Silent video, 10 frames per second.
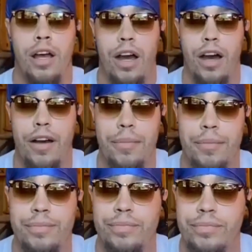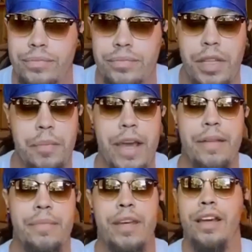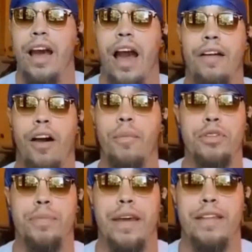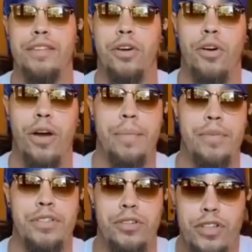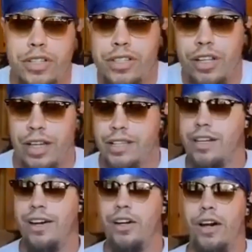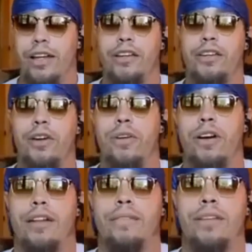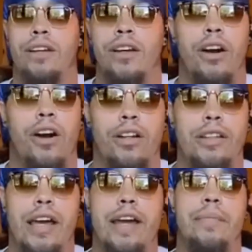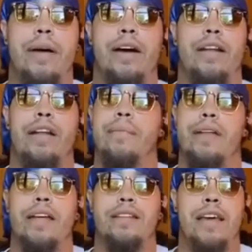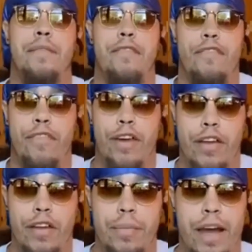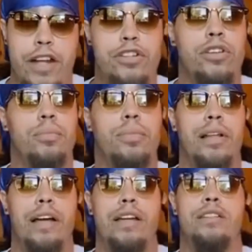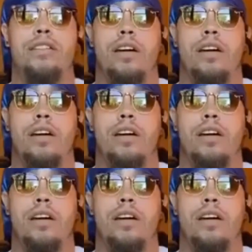I almost made this whole episode just on Lake Tahoe. I could go on all day about it. I mean, it's a very magical place.